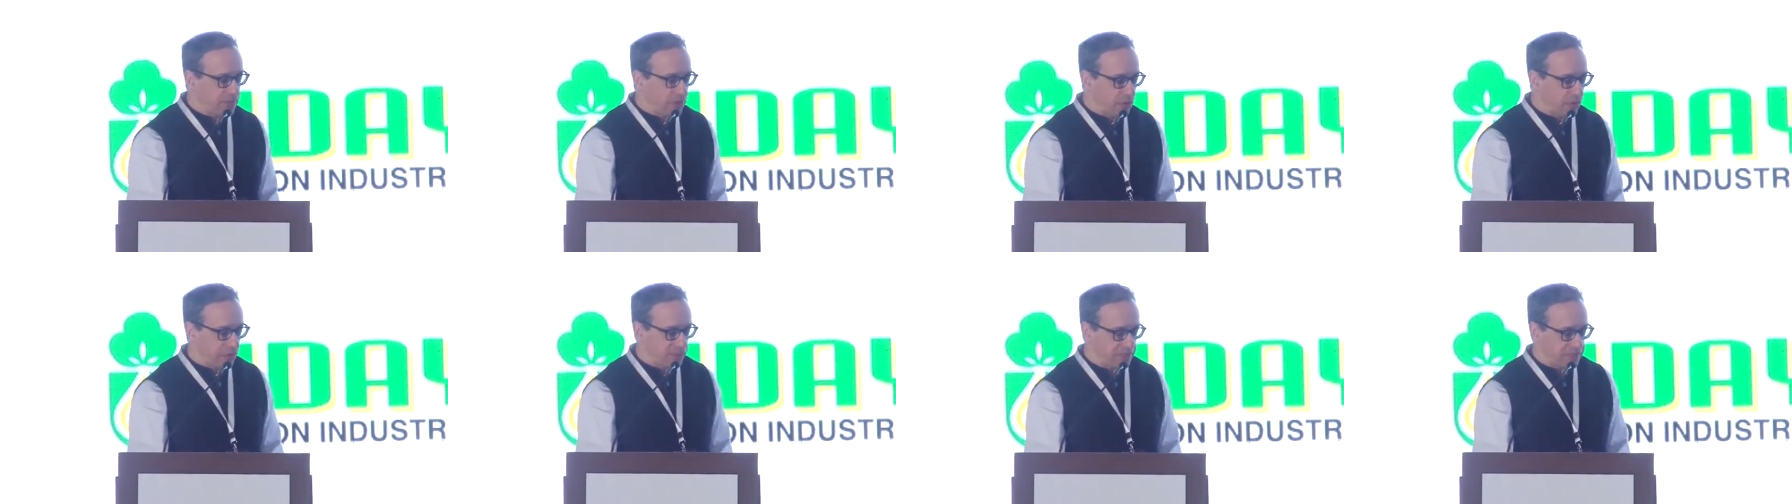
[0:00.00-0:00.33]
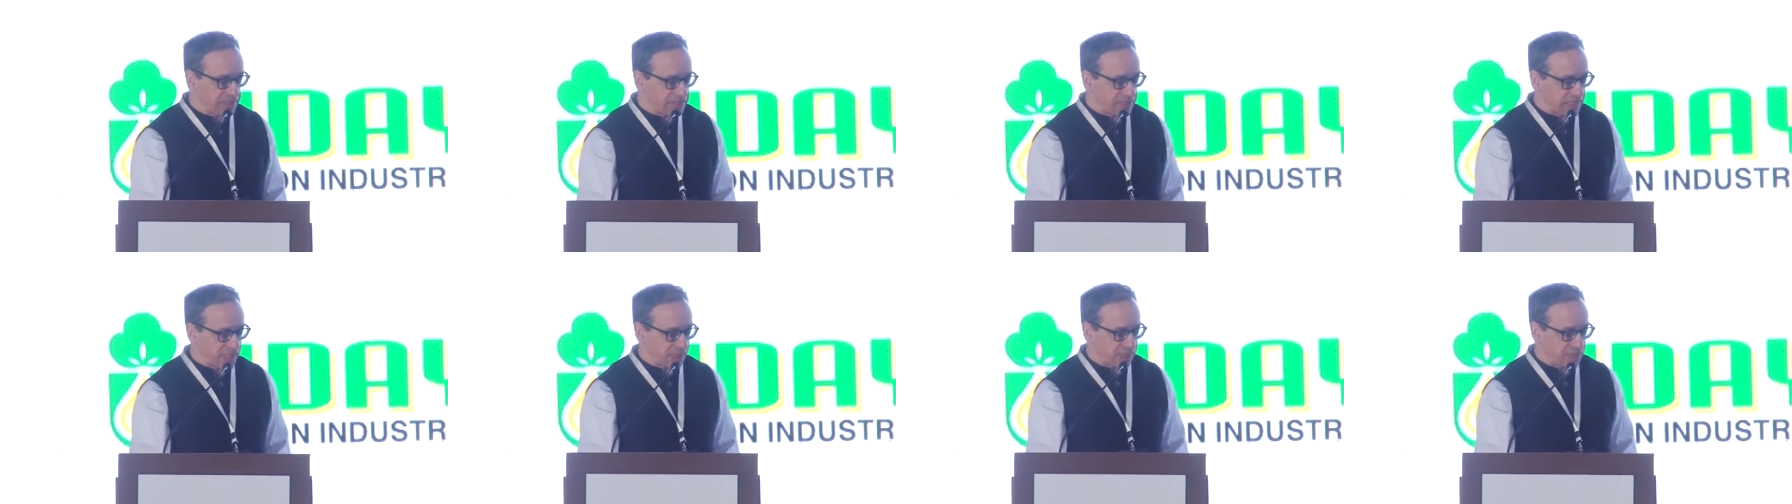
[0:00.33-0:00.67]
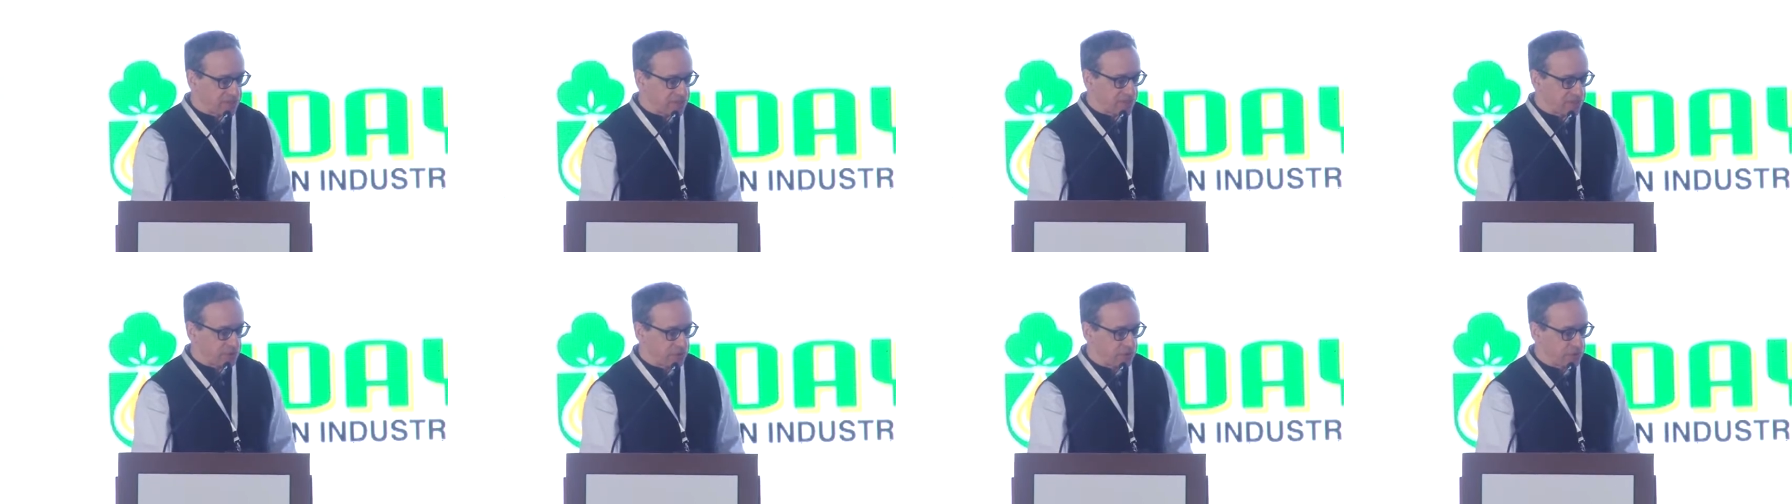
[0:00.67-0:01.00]
when it
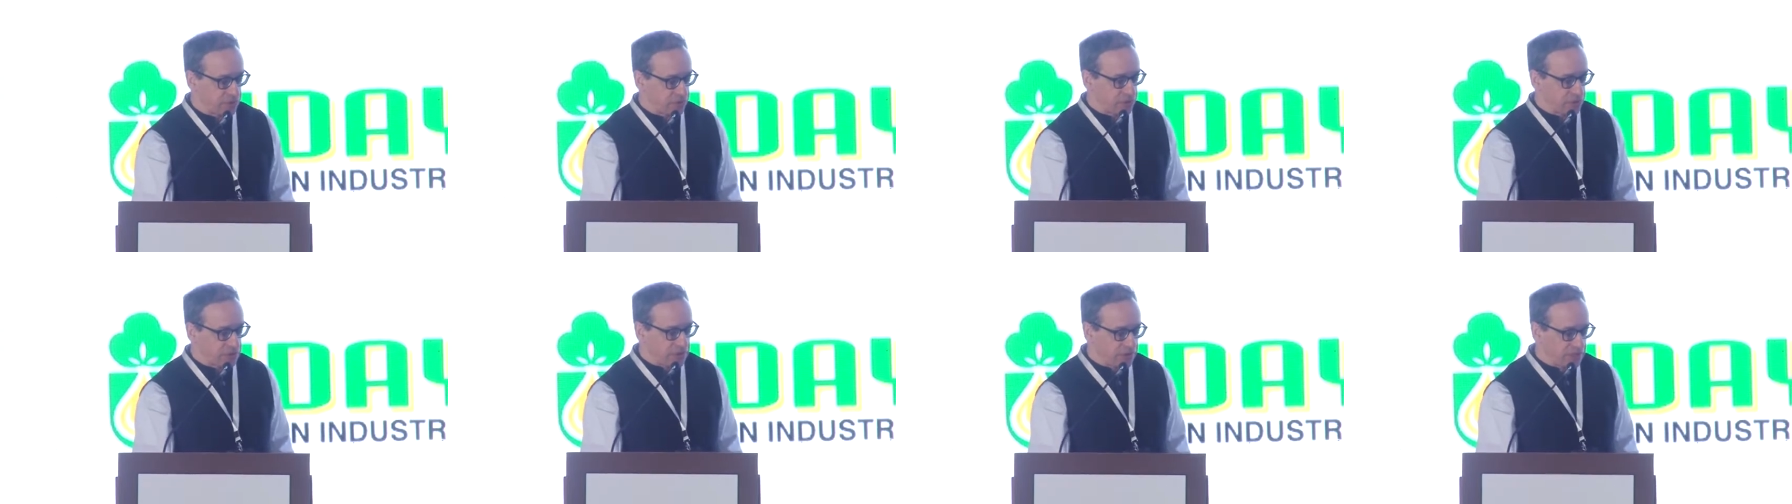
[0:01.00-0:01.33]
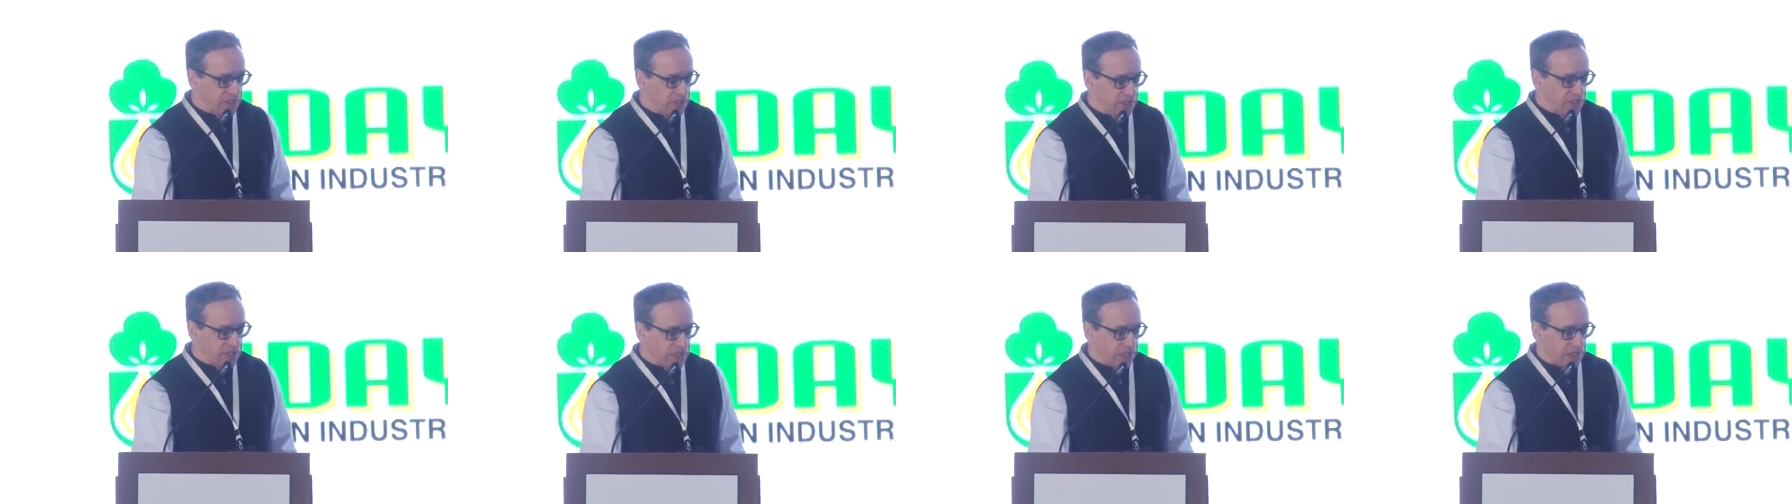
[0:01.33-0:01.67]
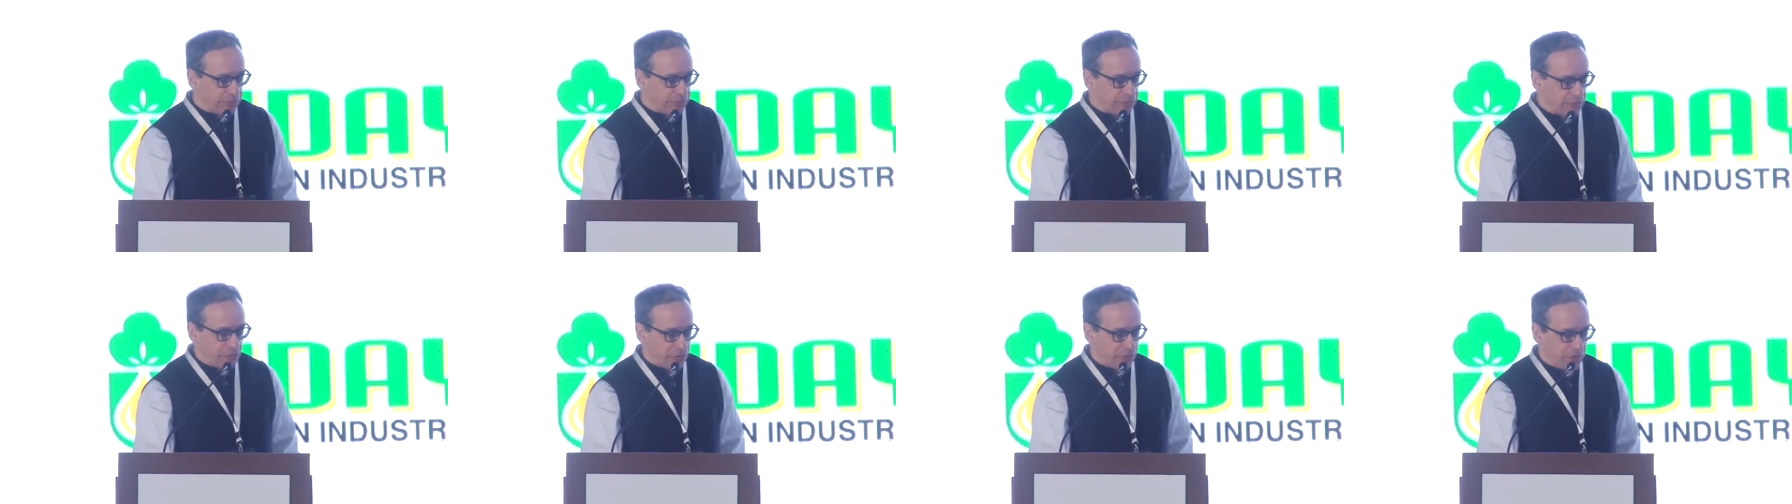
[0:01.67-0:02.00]
comes to
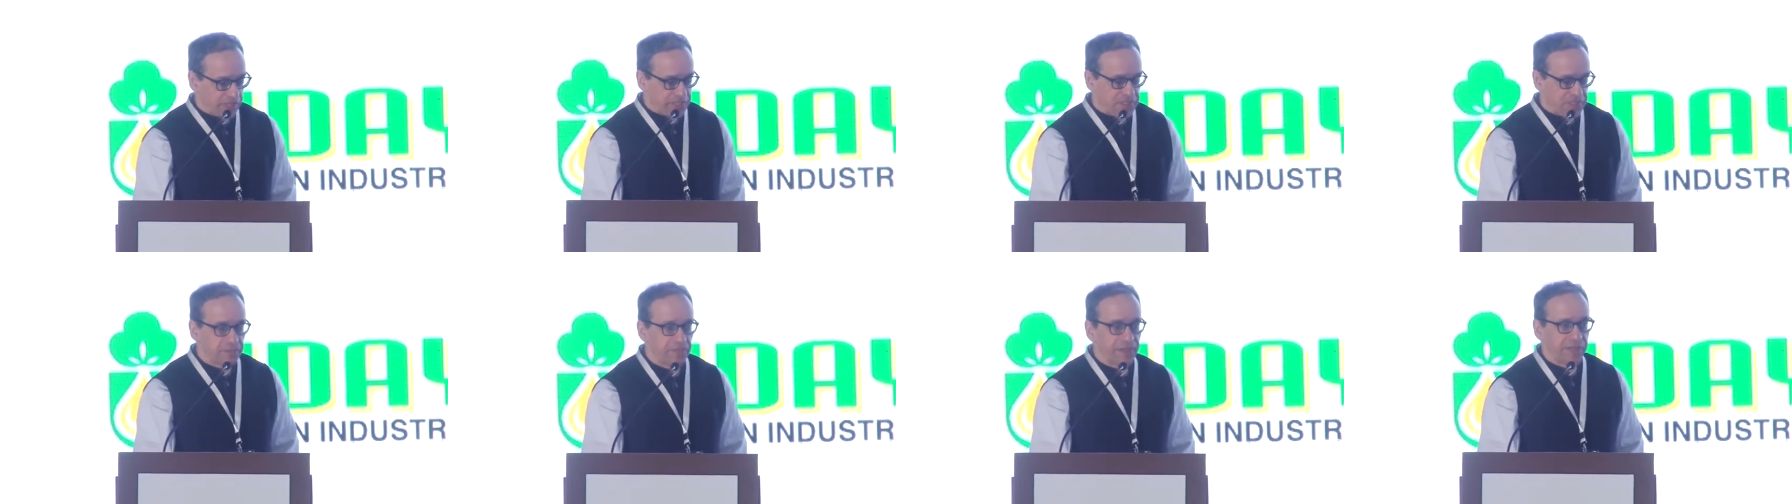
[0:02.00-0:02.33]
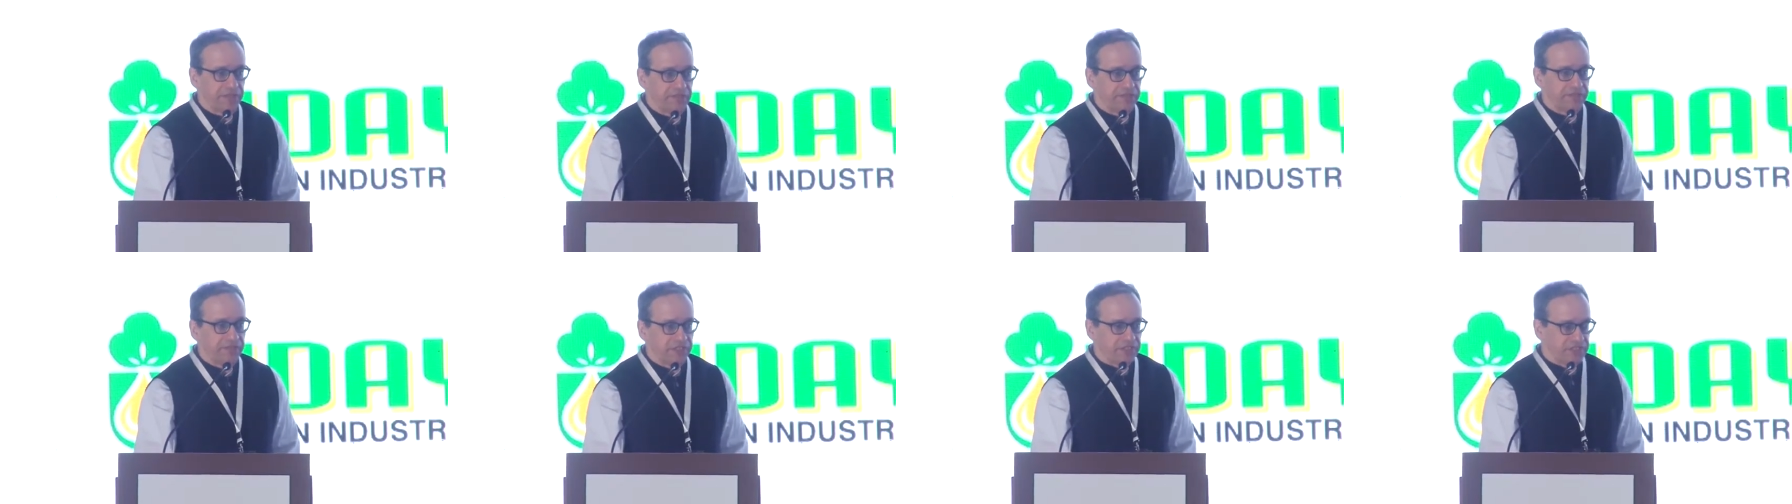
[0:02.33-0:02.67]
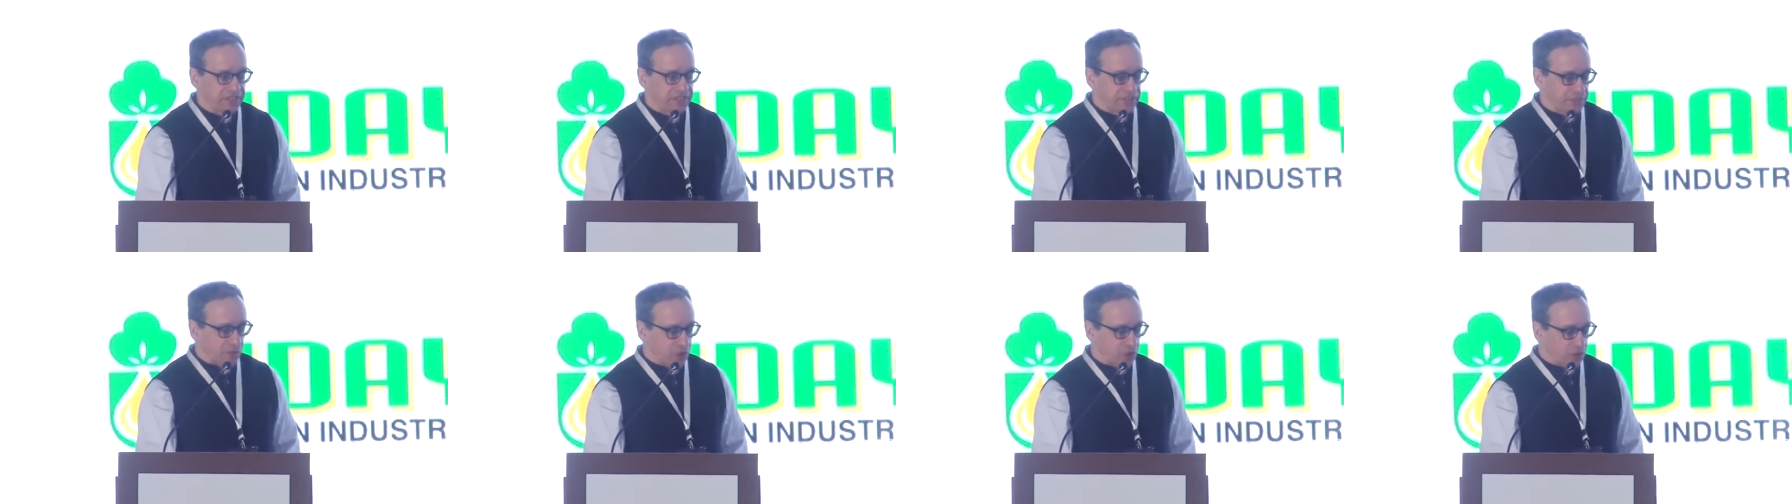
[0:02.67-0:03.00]
um, who has
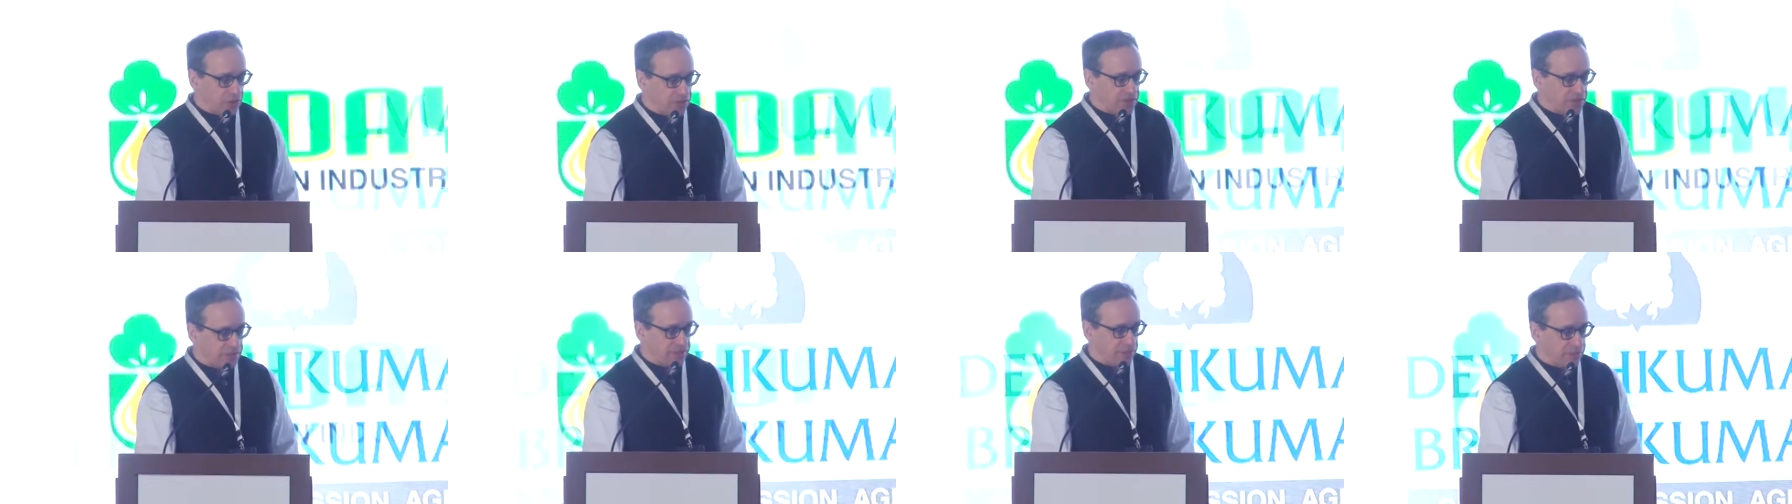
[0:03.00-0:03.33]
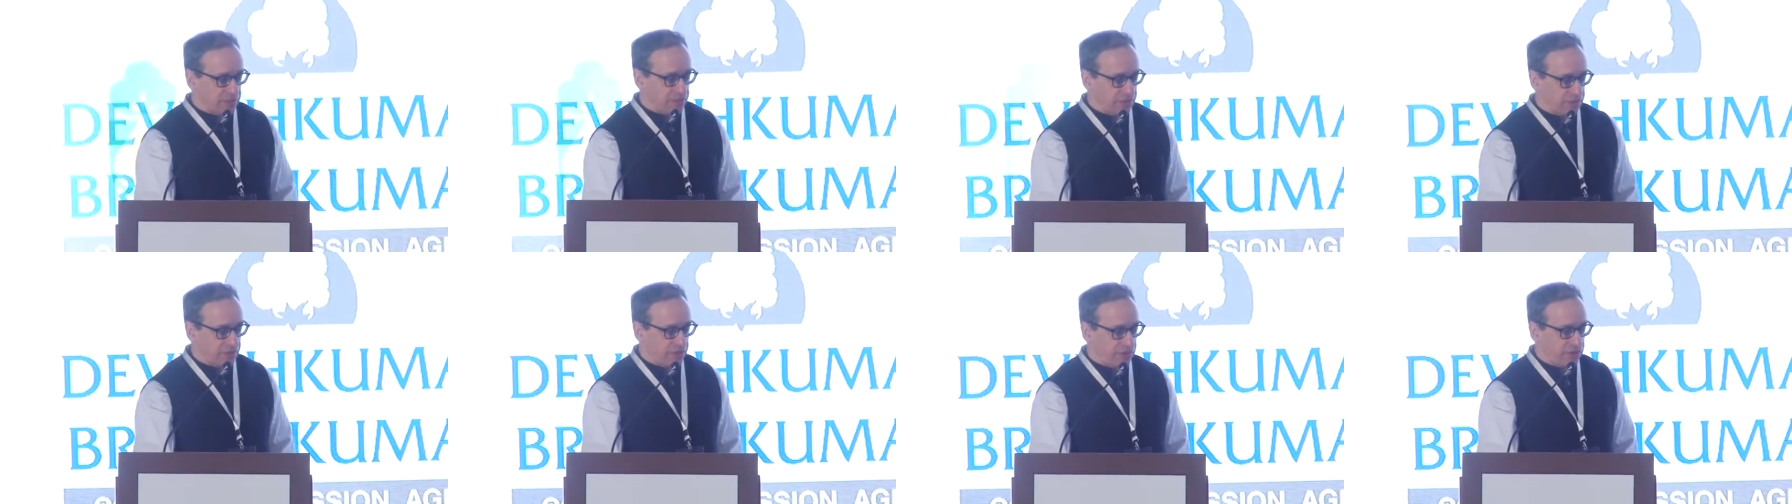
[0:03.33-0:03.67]
benefited most um,